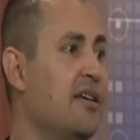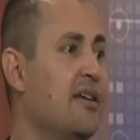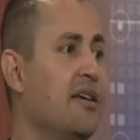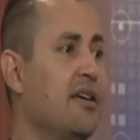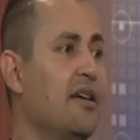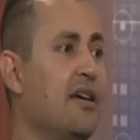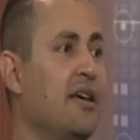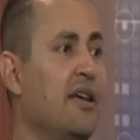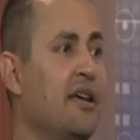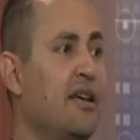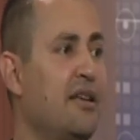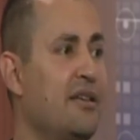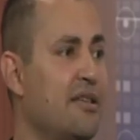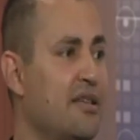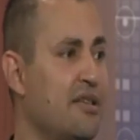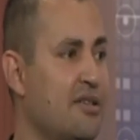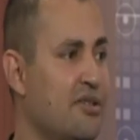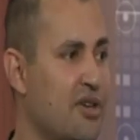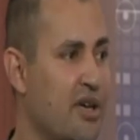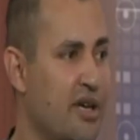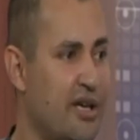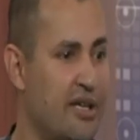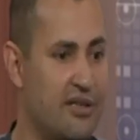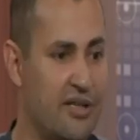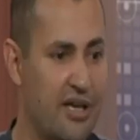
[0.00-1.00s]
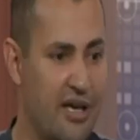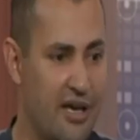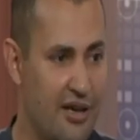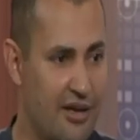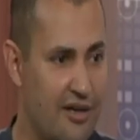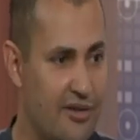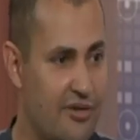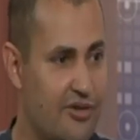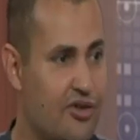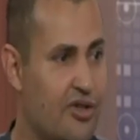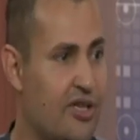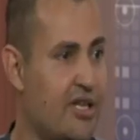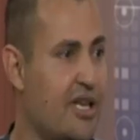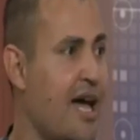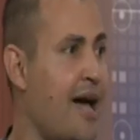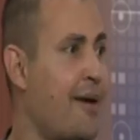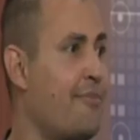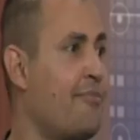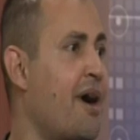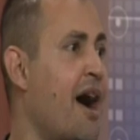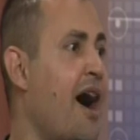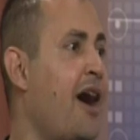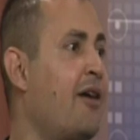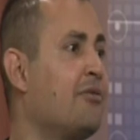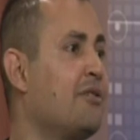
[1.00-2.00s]
and he's going to take Saddam
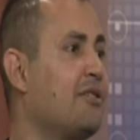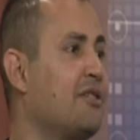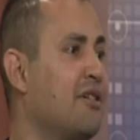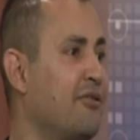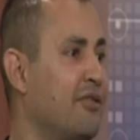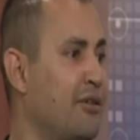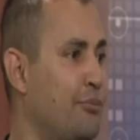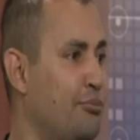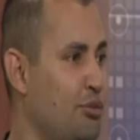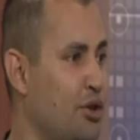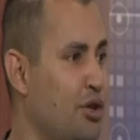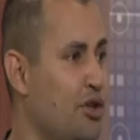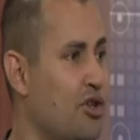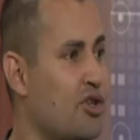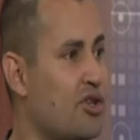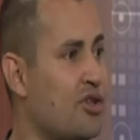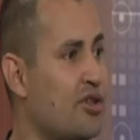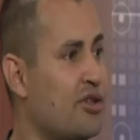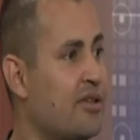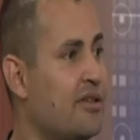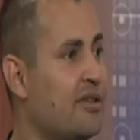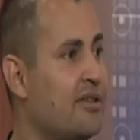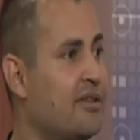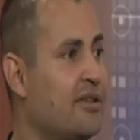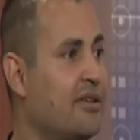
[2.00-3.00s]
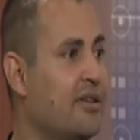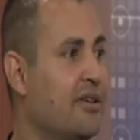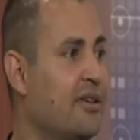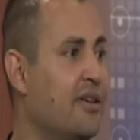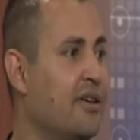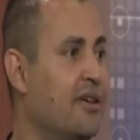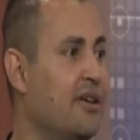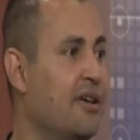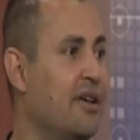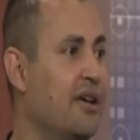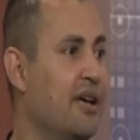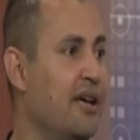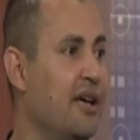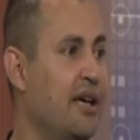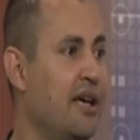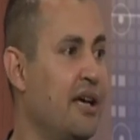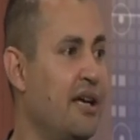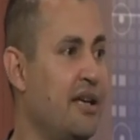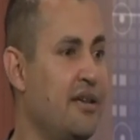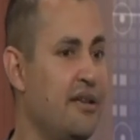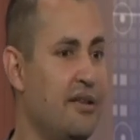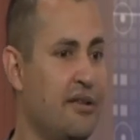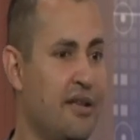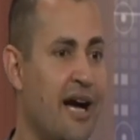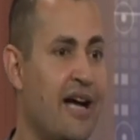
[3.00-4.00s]
out of the picture.
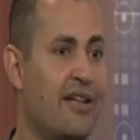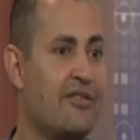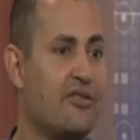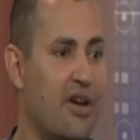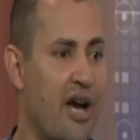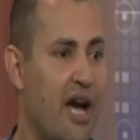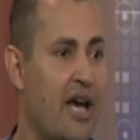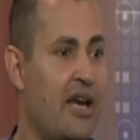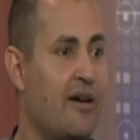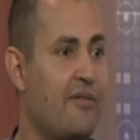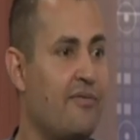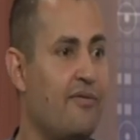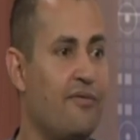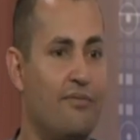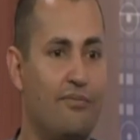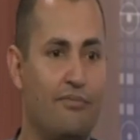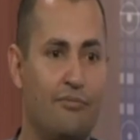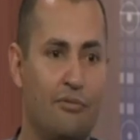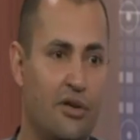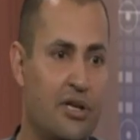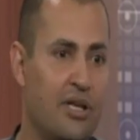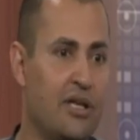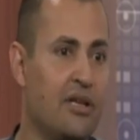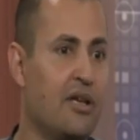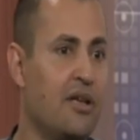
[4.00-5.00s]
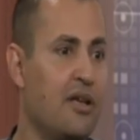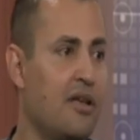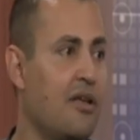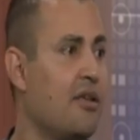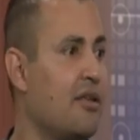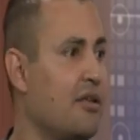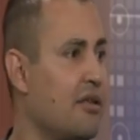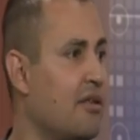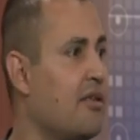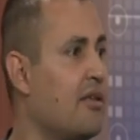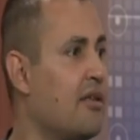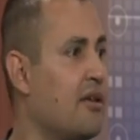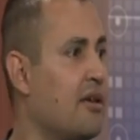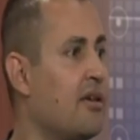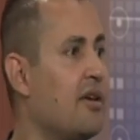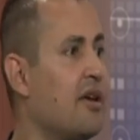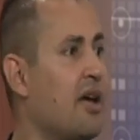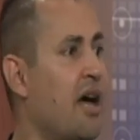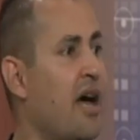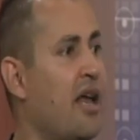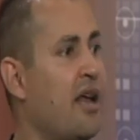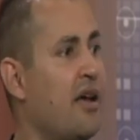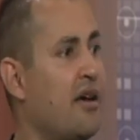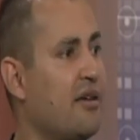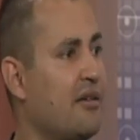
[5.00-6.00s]
And that kind of really
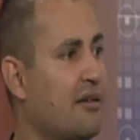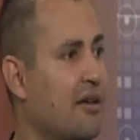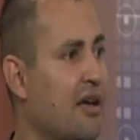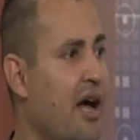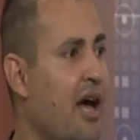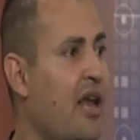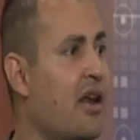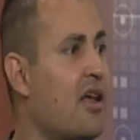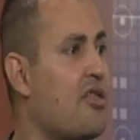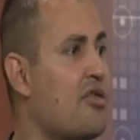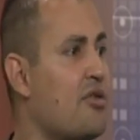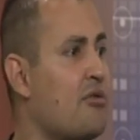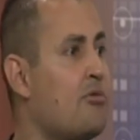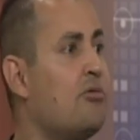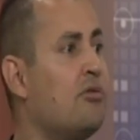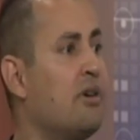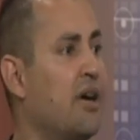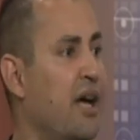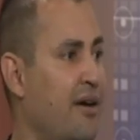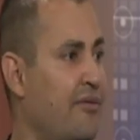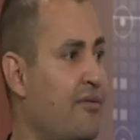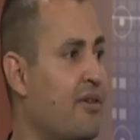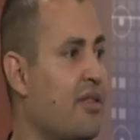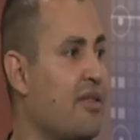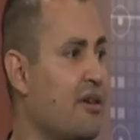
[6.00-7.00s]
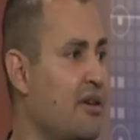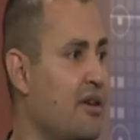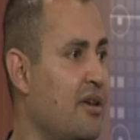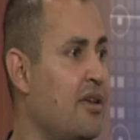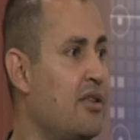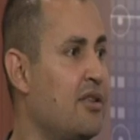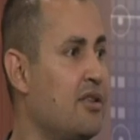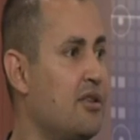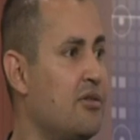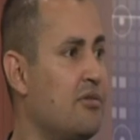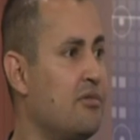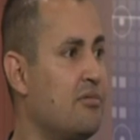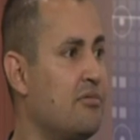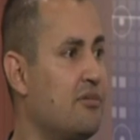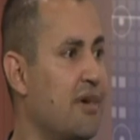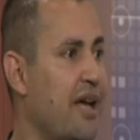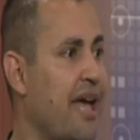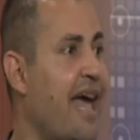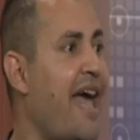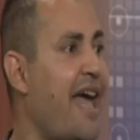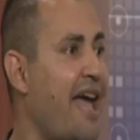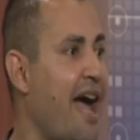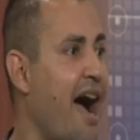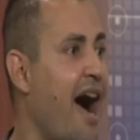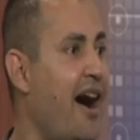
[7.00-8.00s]
kind of threw everything into
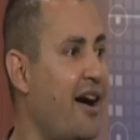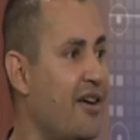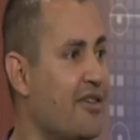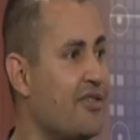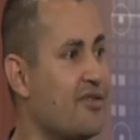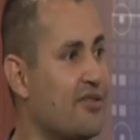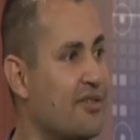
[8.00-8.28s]
chaos.